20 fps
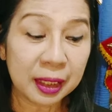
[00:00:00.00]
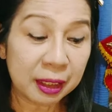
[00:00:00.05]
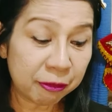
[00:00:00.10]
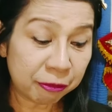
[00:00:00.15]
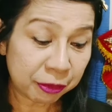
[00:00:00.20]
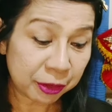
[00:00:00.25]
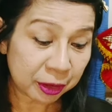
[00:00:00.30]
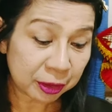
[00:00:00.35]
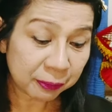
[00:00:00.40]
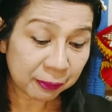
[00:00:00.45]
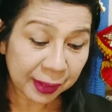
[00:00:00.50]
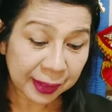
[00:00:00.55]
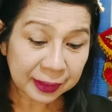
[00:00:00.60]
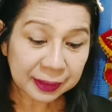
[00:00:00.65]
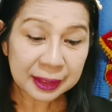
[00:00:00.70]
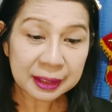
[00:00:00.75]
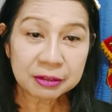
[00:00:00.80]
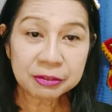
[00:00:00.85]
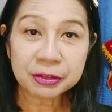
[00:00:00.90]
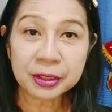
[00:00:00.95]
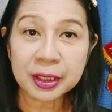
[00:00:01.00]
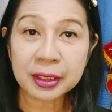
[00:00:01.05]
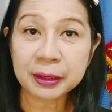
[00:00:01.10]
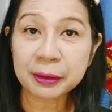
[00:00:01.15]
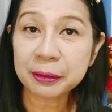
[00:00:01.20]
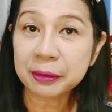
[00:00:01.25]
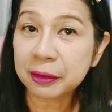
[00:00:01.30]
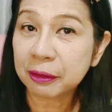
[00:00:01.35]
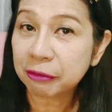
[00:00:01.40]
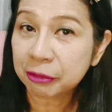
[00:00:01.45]
If you're quite
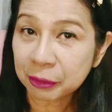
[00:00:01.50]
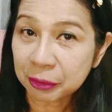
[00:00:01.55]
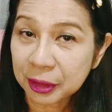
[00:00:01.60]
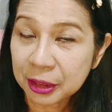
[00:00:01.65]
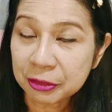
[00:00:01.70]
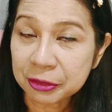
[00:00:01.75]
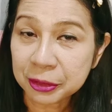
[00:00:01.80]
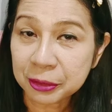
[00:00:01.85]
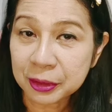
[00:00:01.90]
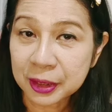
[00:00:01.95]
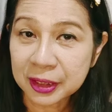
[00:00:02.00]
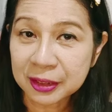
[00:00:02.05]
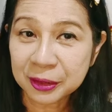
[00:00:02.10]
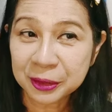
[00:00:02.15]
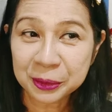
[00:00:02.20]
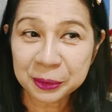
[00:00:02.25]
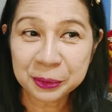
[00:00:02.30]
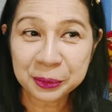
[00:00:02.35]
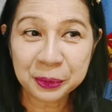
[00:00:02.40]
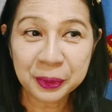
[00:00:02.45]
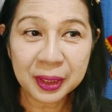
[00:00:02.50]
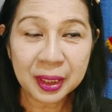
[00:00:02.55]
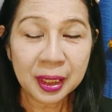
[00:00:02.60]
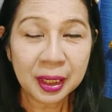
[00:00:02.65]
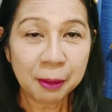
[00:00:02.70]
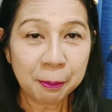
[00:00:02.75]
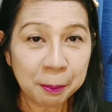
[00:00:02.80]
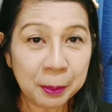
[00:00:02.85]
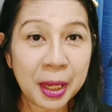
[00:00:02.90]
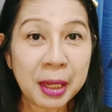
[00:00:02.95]
insecure, of course you need to,
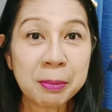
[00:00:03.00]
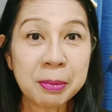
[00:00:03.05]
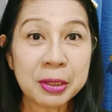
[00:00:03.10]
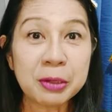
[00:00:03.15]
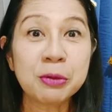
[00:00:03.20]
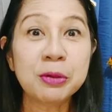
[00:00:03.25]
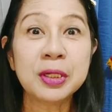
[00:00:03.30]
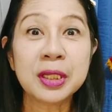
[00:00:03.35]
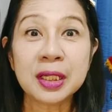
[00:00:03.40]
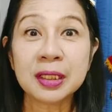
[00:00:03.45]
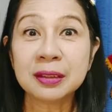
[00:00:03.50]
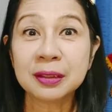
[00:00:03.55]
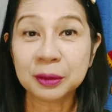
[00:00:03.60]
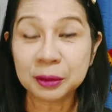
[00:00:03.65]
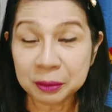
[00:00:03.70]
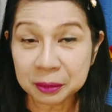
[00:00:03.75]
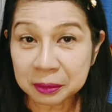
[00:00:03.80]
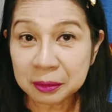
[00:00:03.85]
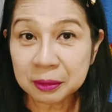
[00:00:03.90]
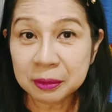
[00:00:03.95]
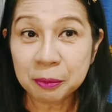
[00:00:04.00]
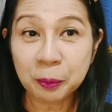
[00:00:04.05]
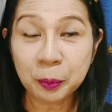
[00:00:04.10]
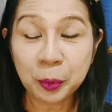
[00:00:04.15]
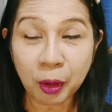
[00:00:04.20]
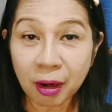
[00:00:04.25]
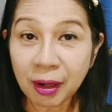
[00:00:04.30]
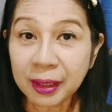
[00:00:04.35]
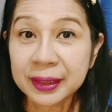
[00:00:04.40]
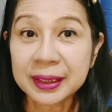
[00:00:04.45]
maybe you need to
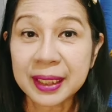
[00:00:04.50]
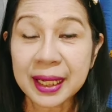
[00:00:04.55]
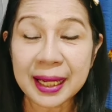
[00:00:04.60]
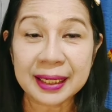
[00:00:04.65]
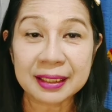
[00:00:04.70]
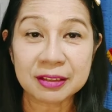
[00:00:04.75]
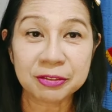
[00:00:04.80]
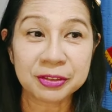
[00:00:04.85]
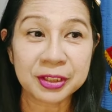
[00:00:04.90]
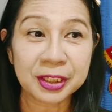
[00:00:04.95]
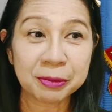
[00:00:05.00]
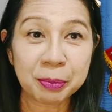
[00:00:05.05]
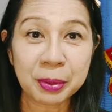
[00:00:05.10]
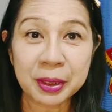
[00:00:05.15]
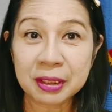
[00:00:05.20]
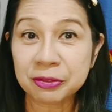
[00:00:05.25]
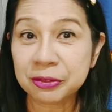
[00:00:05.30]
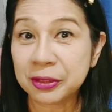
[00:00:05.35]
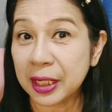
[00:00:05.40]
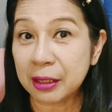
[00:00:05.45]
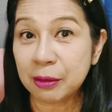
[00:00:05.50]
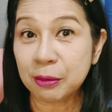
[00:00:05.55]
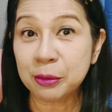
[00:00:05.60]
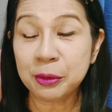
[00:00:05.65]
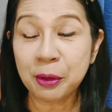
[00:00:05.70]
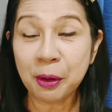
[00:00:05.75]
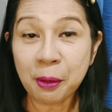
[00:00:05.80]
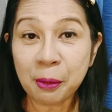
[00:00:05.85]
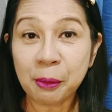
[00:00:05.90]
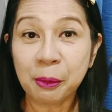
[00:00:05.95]
broadcast it because they
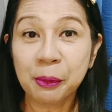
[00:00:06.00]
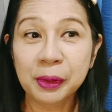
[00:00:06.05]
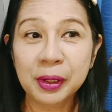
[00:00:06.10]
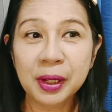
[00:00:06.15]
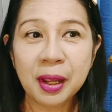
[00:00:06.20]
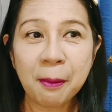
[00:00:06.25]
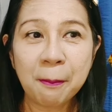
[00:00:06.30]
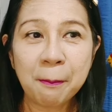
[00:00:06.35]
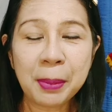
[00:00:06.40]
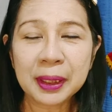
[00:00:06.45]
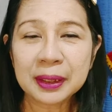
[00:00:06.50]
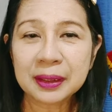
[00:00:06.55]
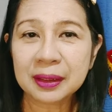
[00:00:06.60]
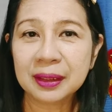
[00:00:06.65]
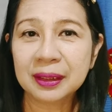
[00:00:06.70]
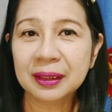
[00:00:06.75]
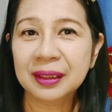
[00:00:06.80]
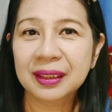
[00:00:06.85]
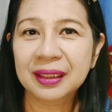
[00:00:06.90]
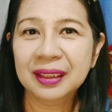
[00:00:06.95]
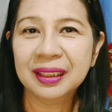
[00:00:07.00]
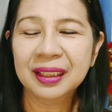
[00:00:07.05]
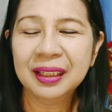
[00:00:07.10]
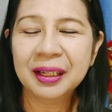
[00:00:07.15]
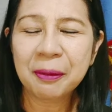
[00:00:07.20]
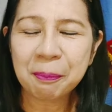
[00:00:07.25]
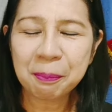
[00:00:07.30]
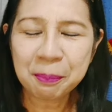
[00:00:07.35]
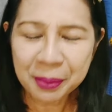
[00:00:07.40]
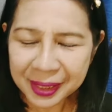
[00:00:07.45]
don't know.
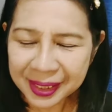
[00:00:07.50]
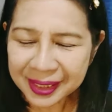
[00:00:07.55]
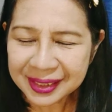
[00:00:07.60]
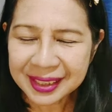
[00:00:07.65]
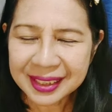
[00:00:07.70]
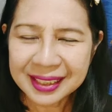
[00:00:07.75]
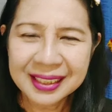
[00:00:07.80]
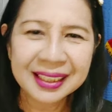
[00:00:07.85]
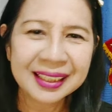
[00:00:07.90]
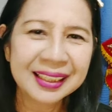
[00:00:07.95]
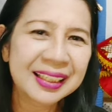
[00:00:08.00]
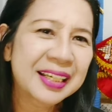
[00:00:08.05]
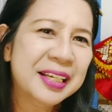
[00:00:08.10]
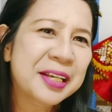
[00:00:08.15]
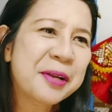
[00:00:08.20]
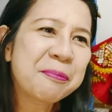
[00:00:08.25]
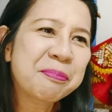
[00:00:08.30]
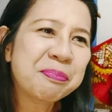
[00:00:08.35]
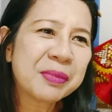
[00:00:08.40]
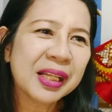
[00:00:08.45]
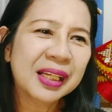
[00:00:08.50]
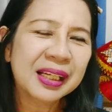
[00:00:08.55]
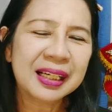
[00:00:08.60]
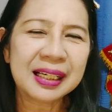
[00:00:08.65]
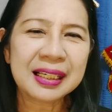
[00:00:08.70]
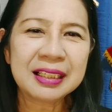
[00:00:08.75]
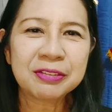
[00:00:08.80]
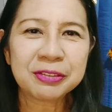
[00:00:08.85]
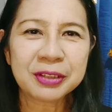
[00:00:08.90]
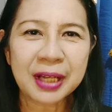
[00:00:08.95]
But
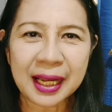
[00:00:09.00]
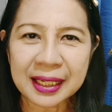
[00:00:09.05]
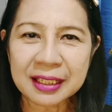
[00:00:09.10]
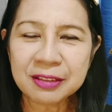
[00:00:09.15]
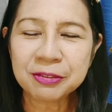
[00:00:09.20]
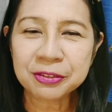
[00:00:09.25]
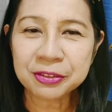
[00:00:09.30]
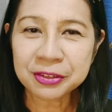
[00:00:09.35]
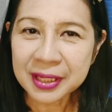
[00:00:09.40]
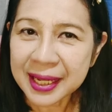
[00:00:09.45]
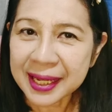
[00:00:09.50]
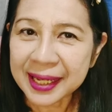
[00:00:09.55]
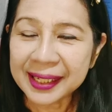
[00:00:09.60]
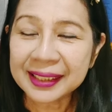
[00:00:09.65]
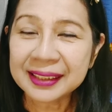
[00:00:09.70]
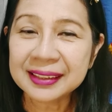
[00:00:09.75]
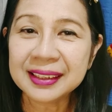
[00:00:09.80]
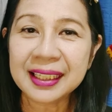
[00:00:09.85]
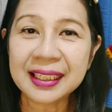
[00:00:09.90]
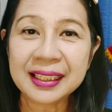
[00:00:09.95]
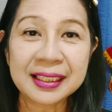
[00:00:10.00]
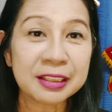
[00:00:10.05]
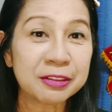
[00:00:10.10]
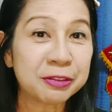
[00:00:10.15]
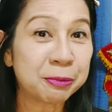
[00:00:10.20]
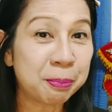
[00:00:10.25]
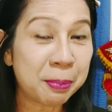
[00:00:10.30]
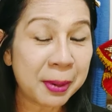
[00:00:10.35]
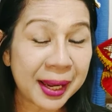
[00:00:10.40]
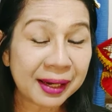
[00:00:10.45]
as I said, it
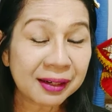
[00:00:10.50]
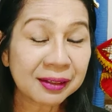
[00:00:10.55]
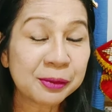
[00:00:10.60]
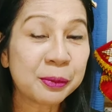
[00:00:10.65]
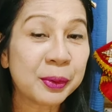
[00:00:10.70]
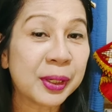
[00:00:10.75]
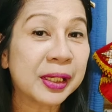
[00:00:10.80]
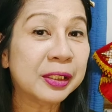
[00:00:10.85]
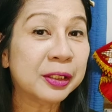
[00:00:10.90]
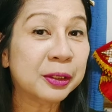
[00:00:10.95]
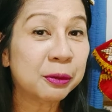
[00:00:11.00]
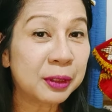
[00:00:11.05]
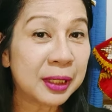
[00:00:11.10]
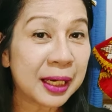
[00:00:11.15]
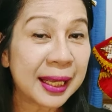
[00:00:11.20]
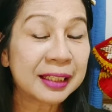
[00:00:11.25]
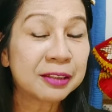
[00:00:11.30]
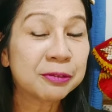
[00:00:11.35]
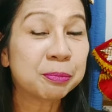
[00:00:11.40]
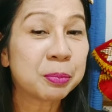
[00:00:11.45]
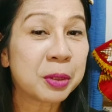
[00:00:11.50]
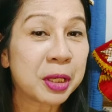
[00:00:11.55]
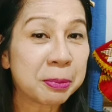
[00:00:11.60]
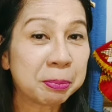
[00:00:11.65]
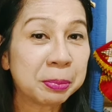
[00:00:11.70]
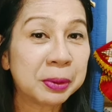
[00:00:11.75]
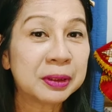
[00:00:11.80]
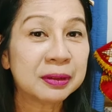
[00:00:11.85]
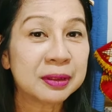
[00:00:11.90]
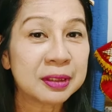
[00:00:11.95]
is better when you let
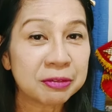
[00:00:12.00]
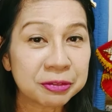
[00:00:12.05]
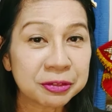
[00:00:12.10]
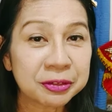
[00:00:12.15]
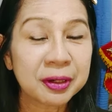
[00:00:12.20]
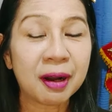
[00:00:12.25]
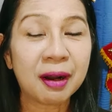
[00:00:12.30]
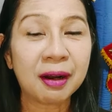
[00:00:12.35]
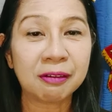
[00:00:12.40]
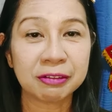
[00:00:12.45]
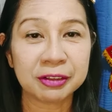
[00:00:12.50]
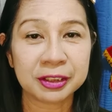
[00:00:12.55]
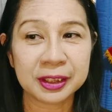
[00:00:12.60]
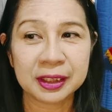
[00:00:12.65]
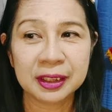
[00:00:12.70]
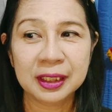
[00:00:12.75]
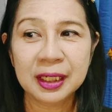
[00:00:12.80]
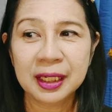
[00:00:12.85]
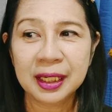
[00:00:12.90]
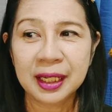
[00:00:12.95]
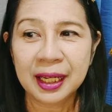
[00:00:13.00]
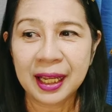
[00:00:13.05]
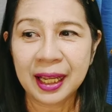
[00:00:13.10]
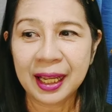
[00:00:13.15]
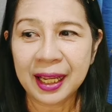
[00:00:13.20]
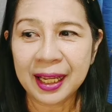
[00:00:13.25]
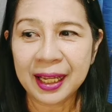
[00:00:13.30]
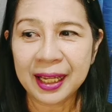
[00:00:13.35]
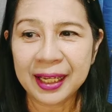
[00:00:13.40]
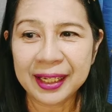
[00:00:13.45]
people discover
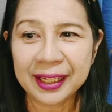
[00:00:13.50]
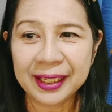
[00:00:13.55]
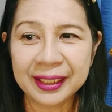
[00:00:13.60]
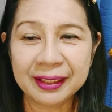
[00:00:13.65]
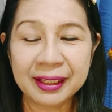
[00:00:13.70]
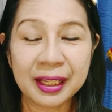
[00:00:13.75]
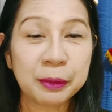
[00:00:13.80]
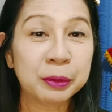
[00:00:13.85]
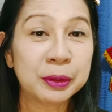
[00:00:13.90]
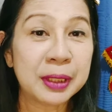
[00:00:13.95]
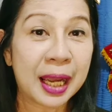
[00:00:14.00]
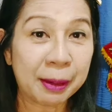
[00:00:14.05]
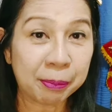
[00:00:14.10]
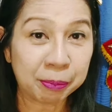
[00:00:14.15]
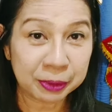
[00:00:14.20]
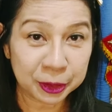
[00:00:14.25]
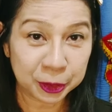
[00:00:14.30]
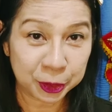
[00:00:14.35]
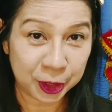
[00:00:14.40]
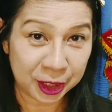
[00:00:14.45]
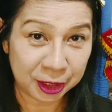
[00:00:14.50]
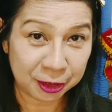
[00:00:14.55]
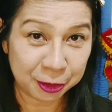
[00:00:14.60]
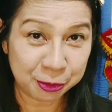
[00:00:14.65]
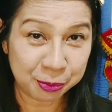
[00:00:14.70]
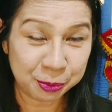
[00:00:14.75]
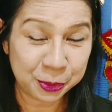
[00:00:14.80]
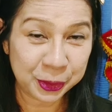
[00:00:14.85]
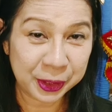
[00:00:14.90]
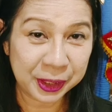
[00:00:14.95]
and they would
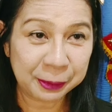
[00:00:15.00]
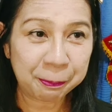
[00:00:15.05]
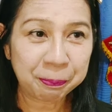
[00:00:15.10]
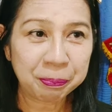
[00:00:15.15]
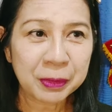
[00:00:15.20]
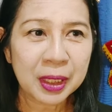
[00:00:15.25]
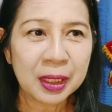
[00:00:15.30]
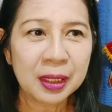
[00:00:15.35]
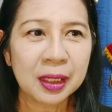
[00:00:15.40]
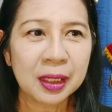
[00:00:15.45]
appreciate you more.